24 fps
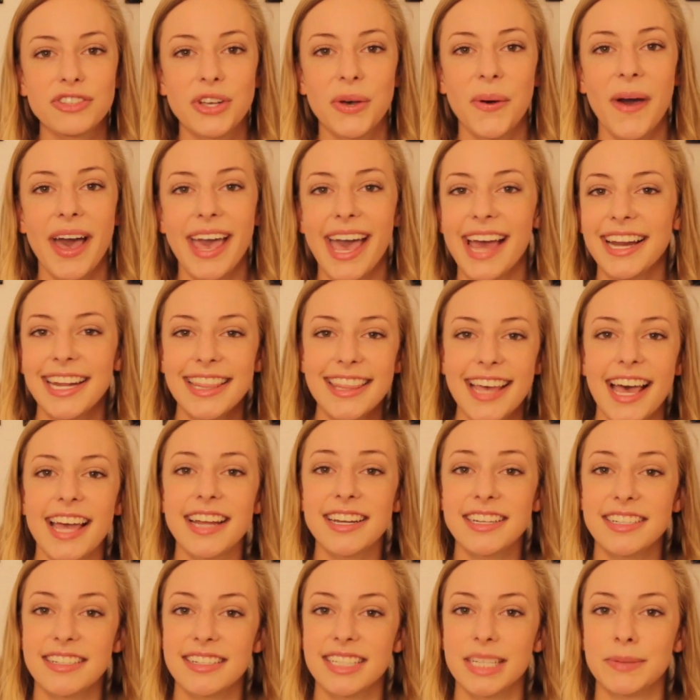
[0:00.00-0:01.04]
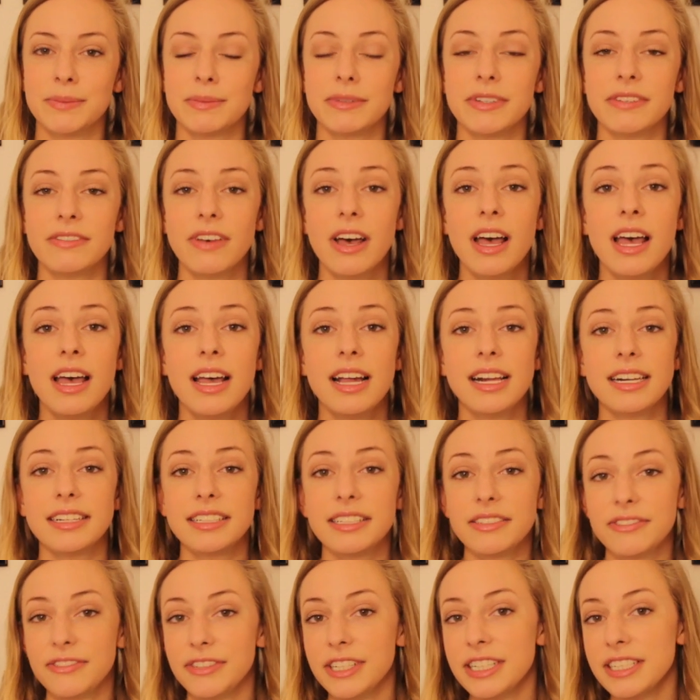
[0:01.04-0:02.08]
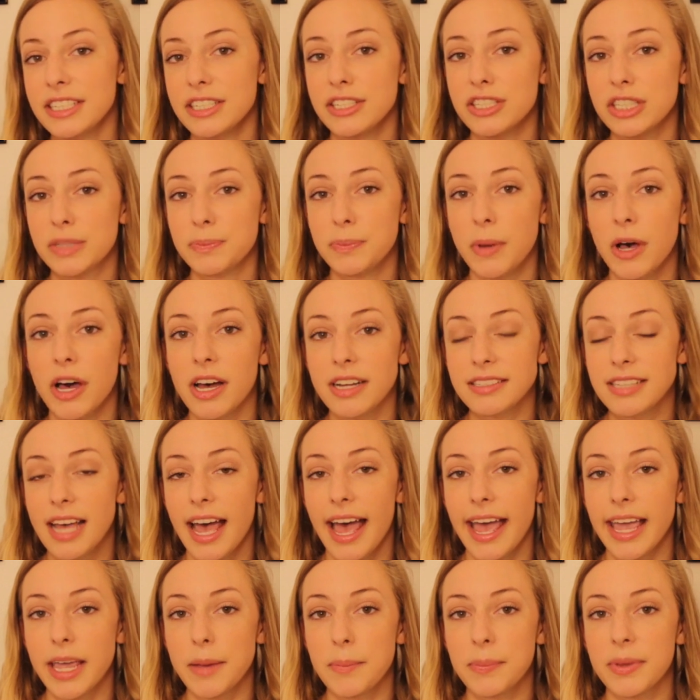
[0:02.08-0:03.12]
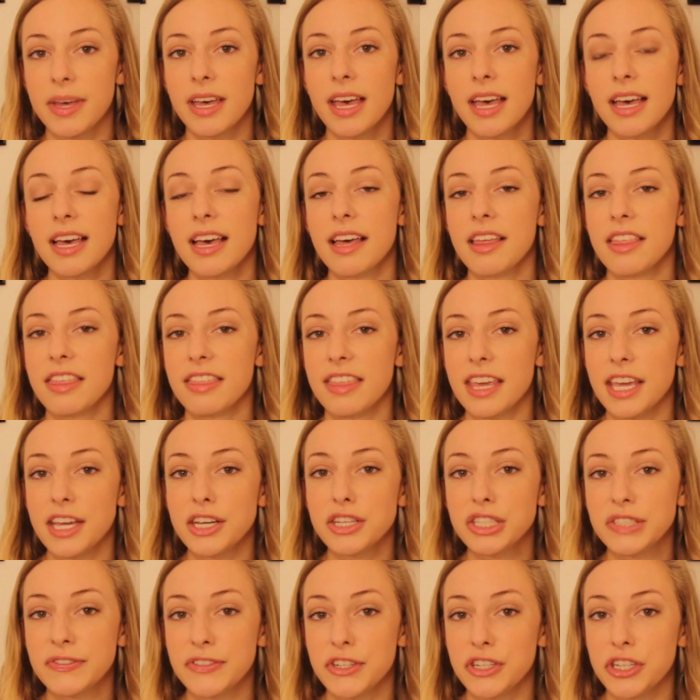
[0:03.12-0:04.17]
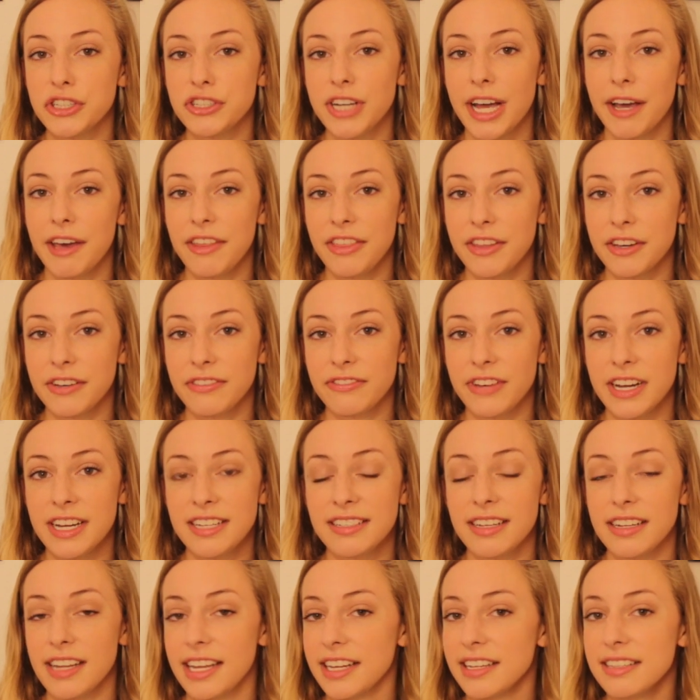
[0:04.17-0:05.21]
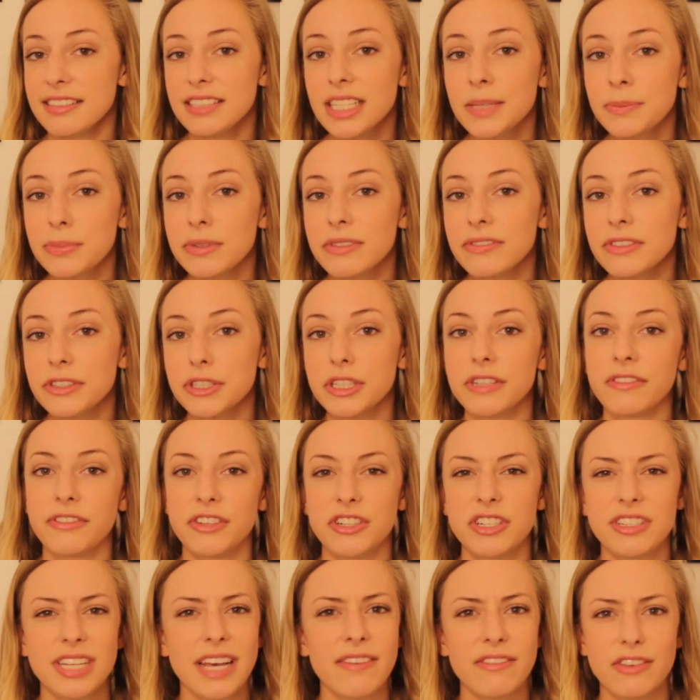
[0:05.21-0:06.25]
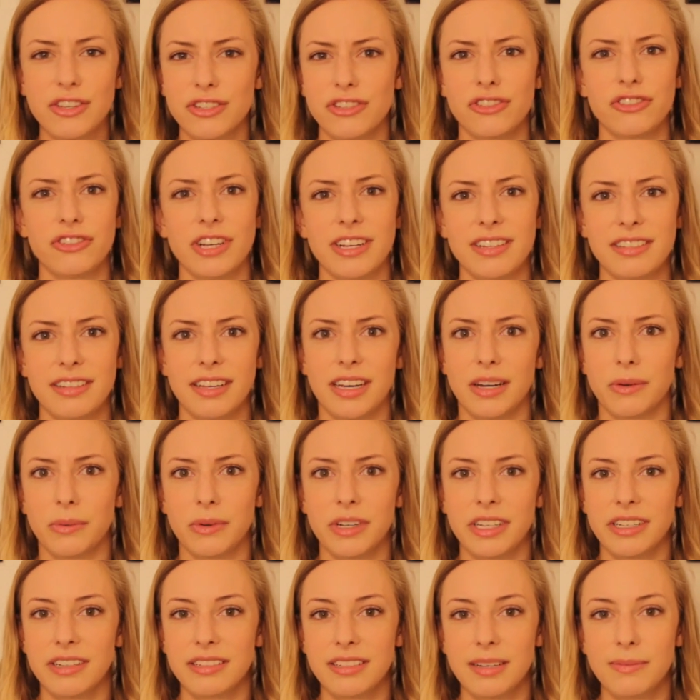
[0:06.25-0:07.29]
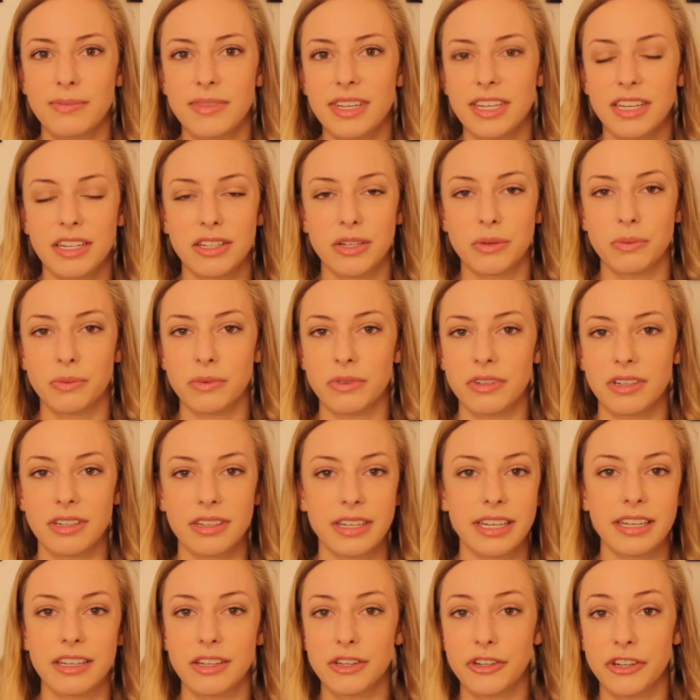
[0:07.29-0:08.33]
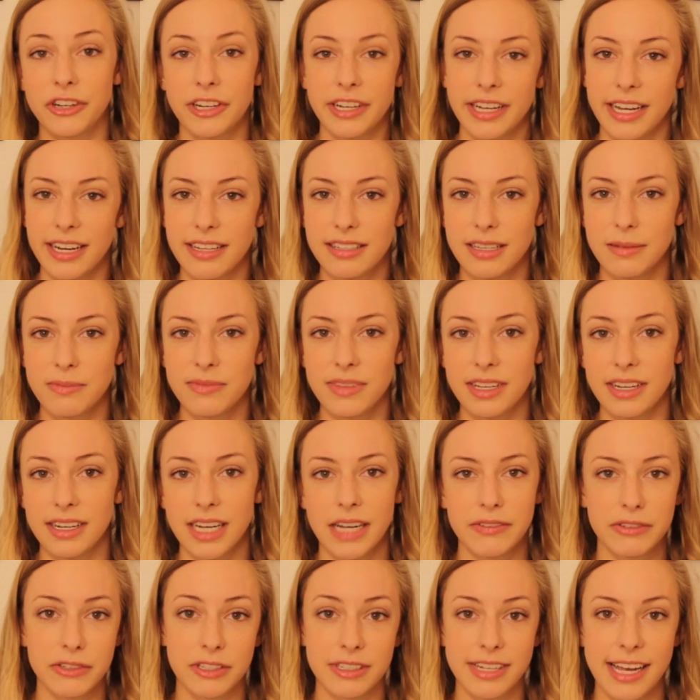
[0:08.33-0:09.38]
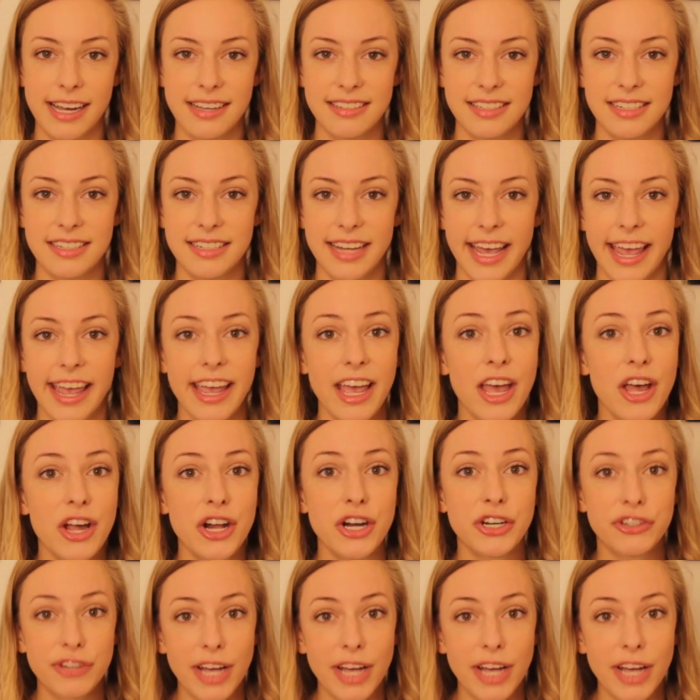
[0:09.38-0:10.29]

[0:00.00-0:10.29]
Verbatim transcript: So I added that into some of different spa type things for you to try with your friends at like a sleepover, or if you're just having a stress day at work or something and you want to like create something and have a relaxing day.